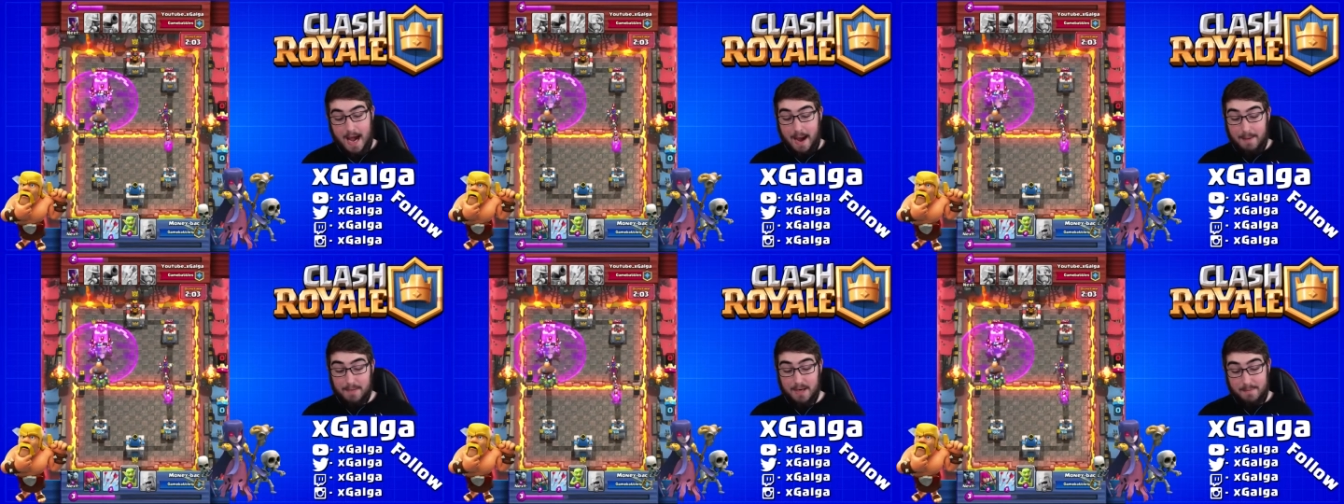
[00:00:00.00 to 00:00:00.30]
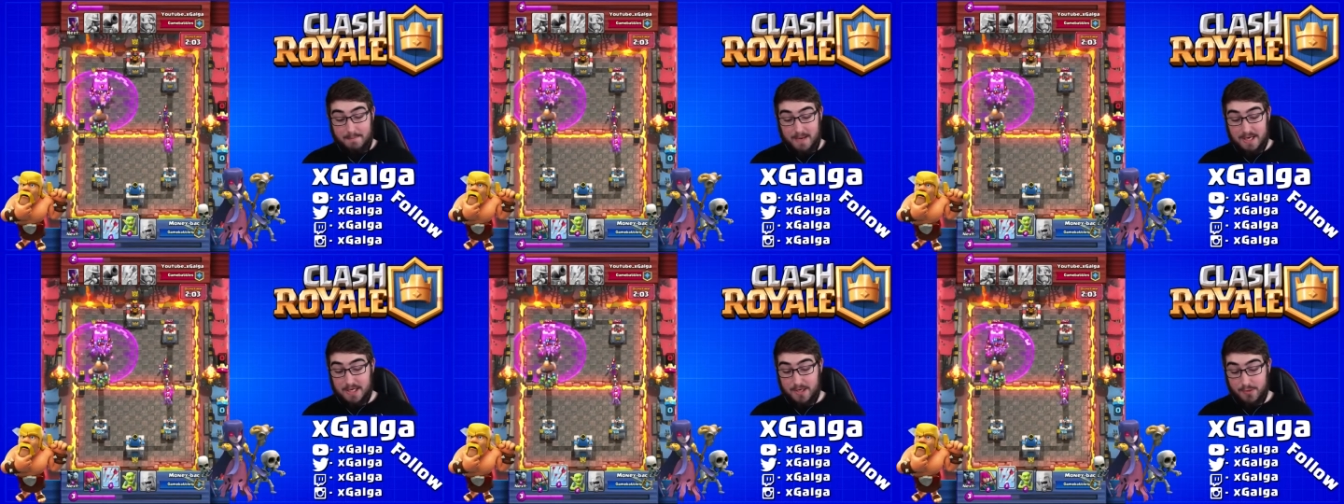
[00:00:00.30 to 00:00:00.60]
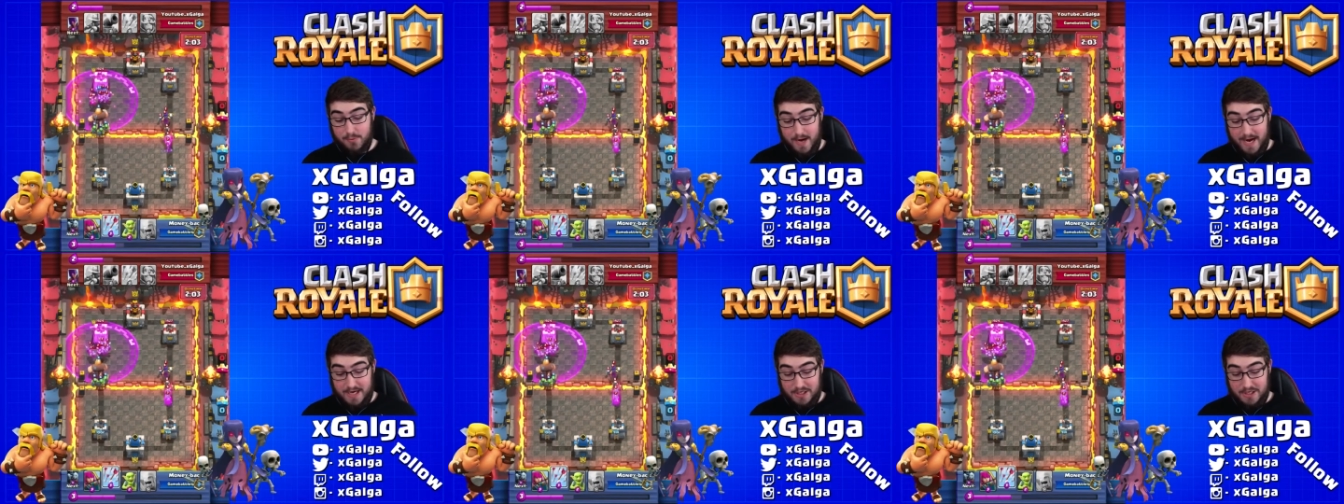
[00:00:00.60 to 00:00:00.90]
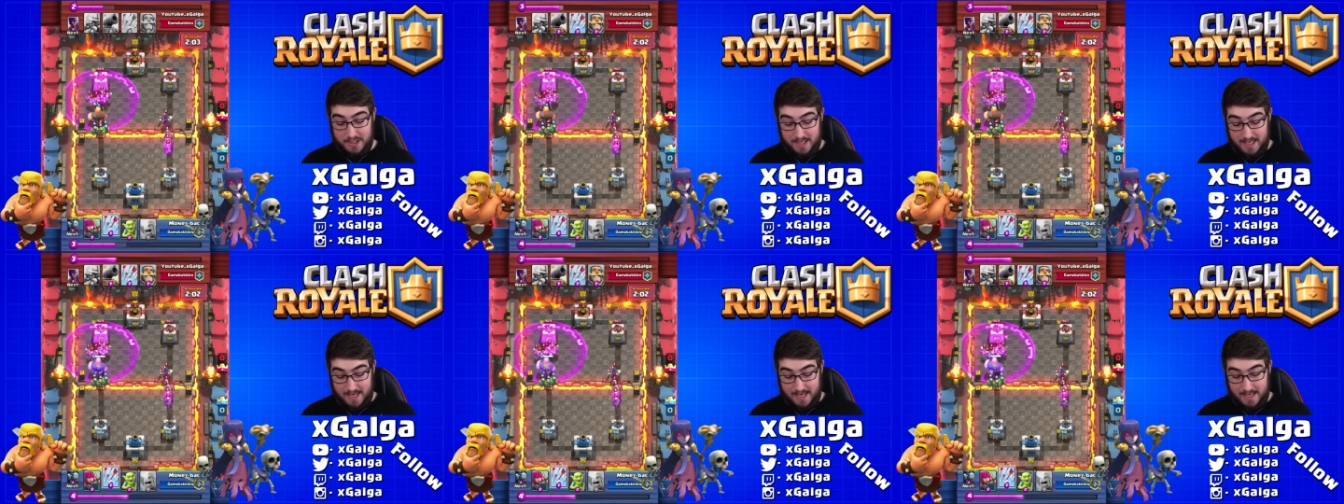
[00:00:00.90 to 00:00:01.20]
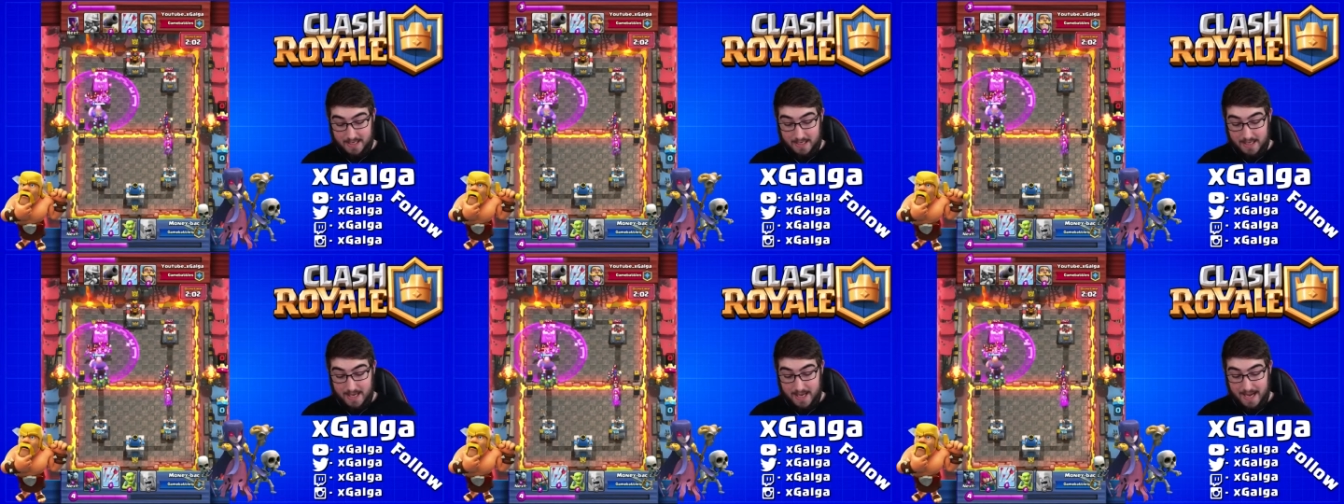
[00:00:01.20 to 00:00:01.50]
I'm going to minion rage
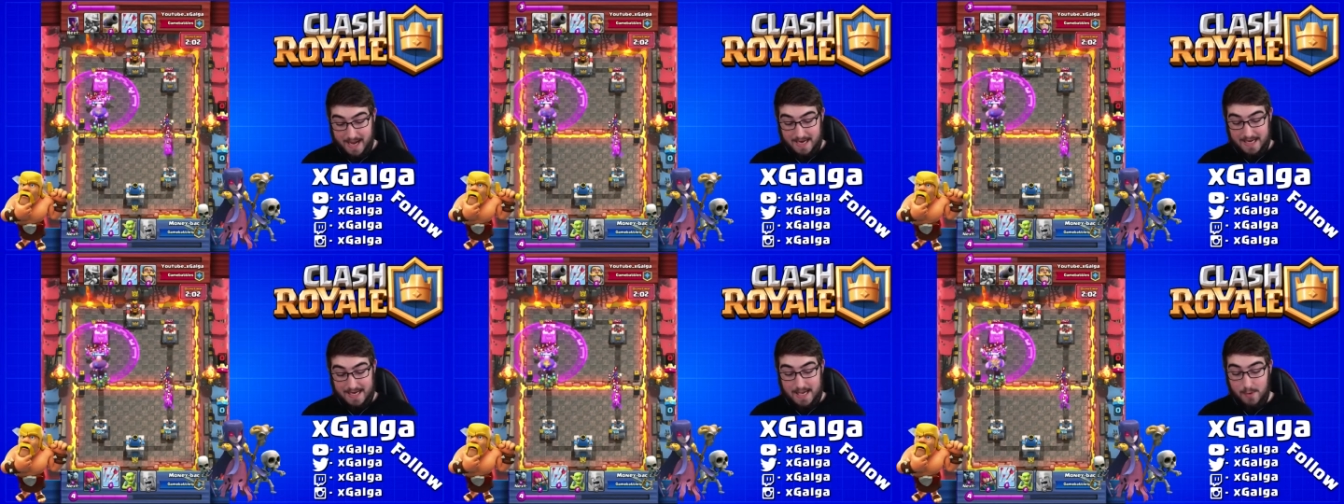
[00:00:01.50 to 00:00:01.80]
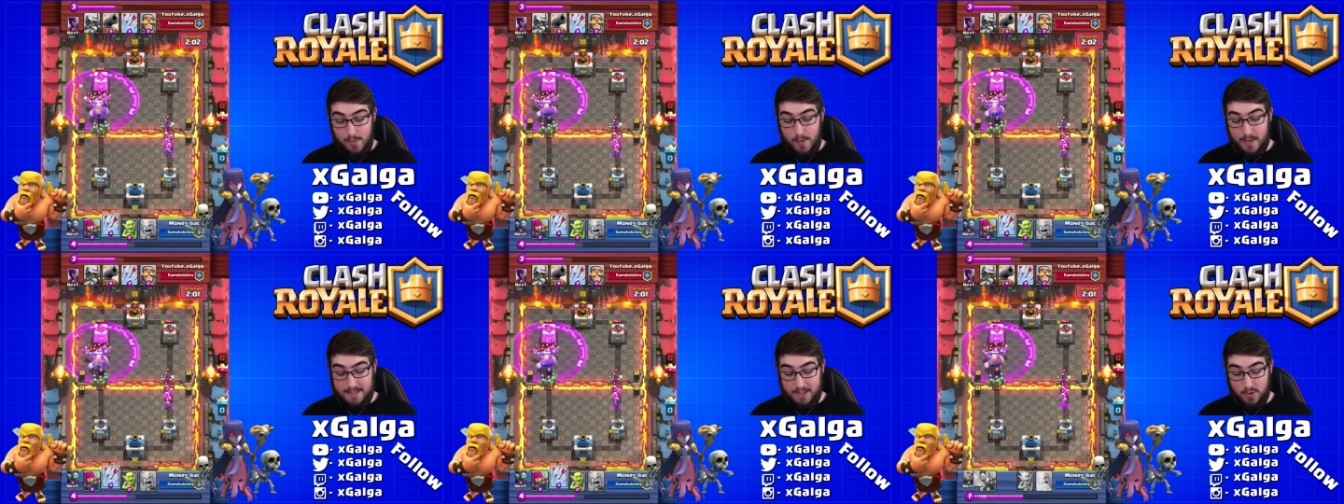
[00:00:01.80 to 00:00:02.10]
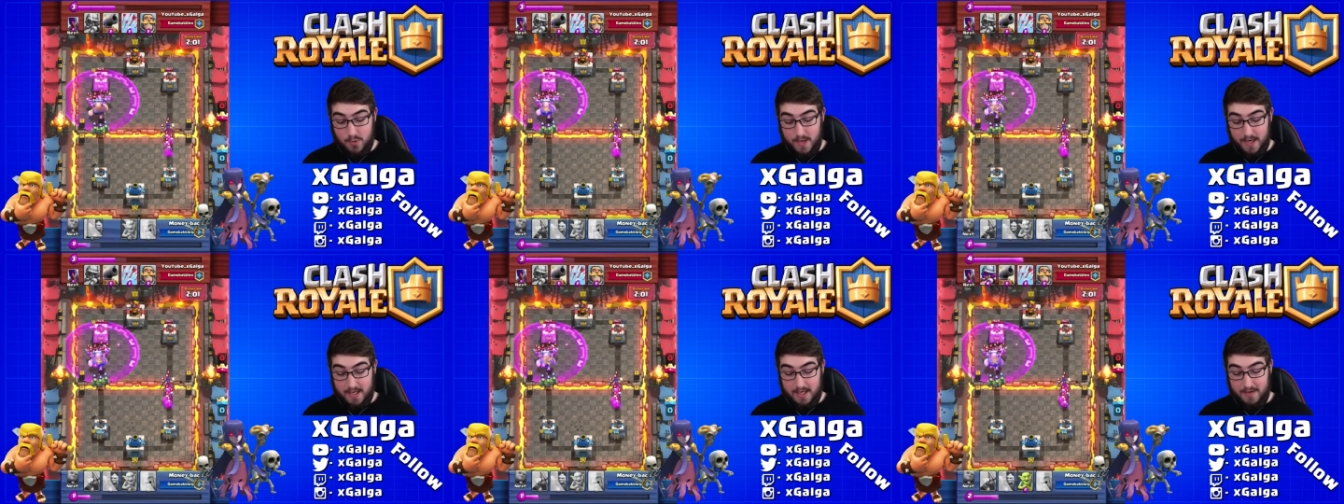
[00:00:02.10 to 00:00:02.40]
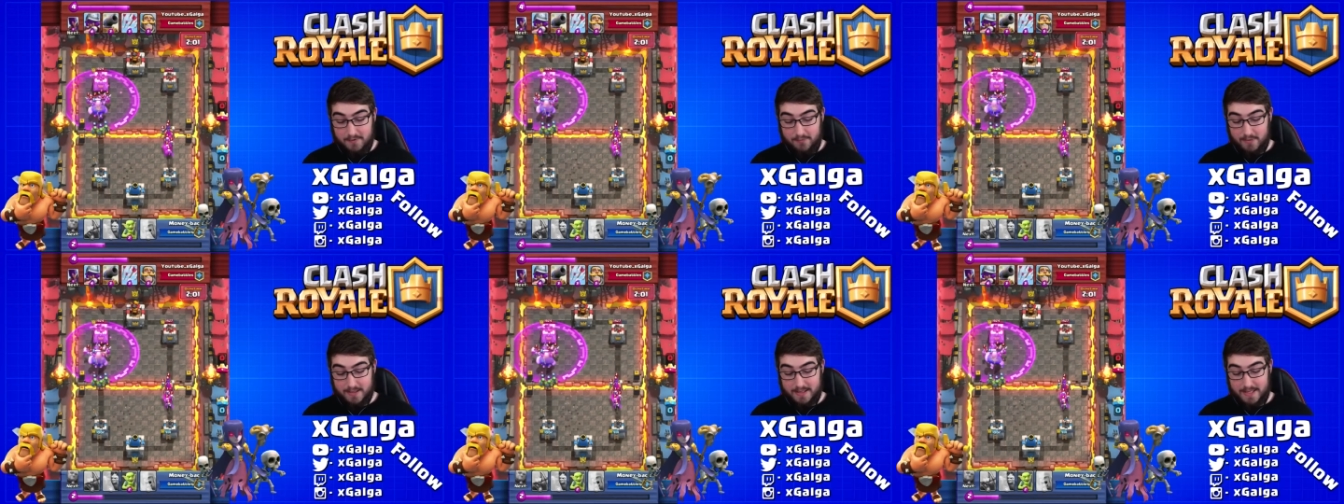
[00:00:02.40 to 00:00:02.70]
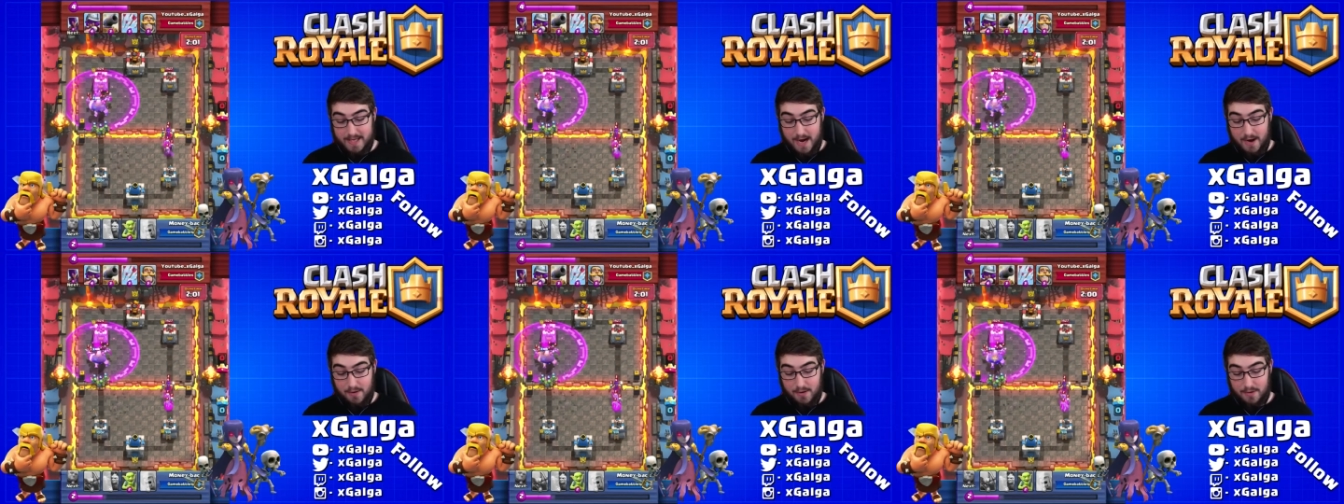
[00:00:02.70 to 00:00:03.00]
again, and he wasn't quick enough with
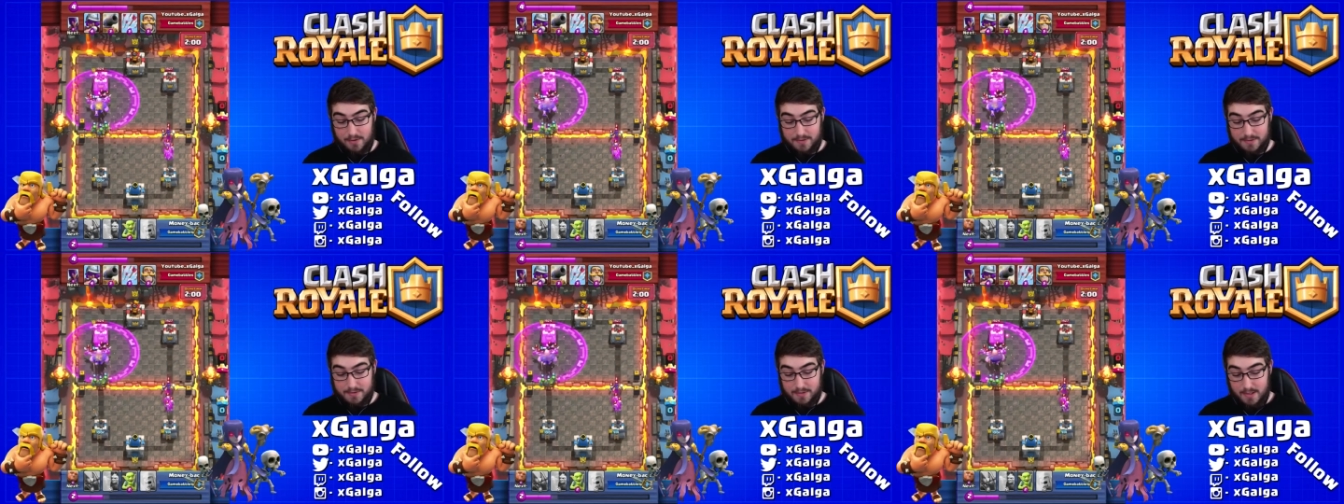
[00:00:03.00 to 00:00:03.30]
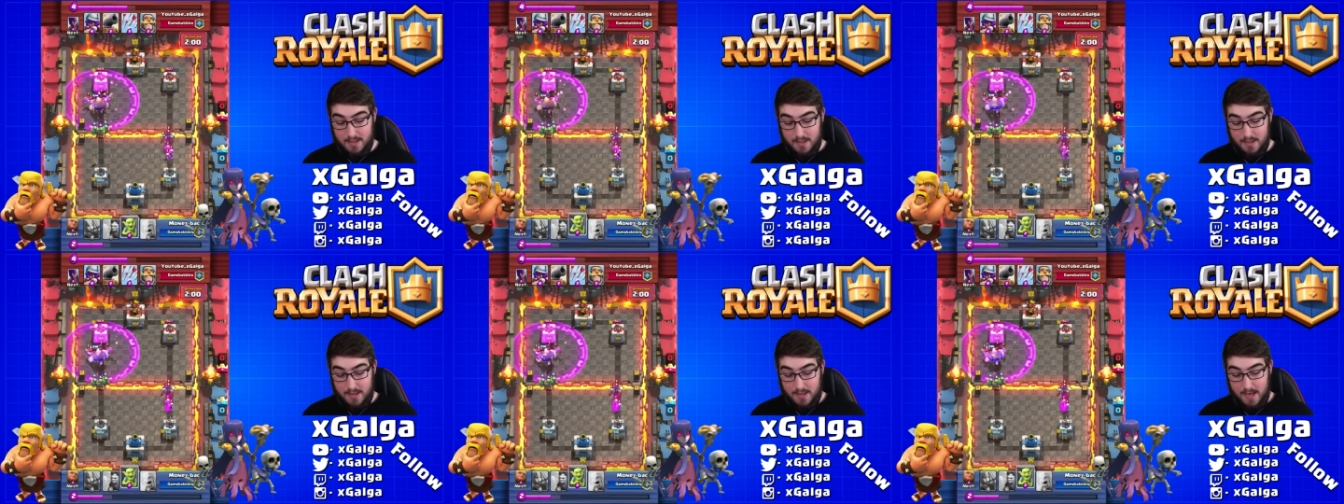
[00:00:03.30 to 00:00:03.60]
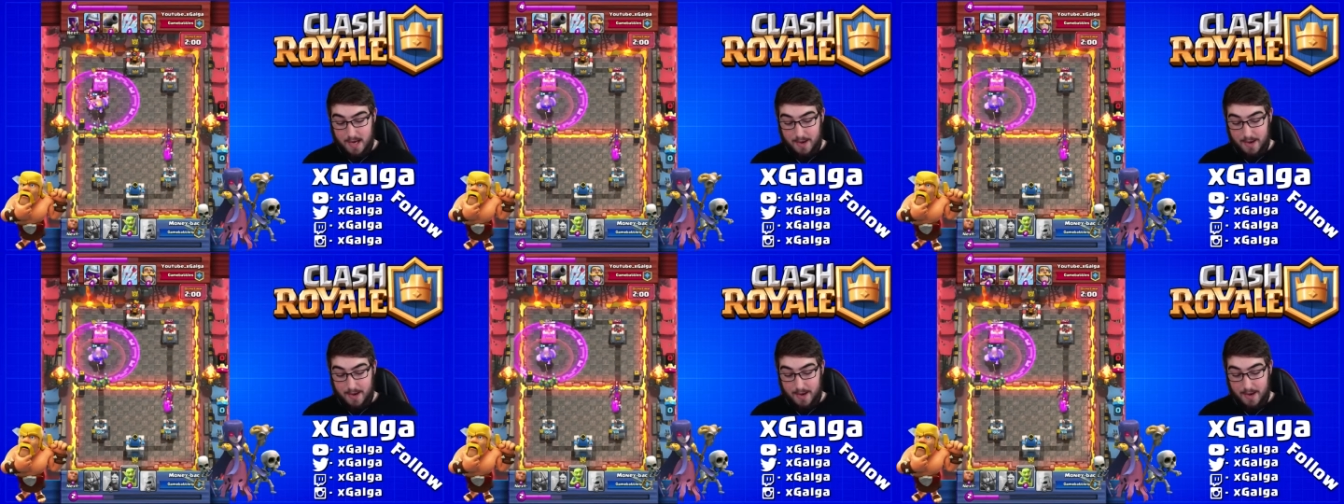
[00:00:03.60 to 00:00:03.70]
the arrows.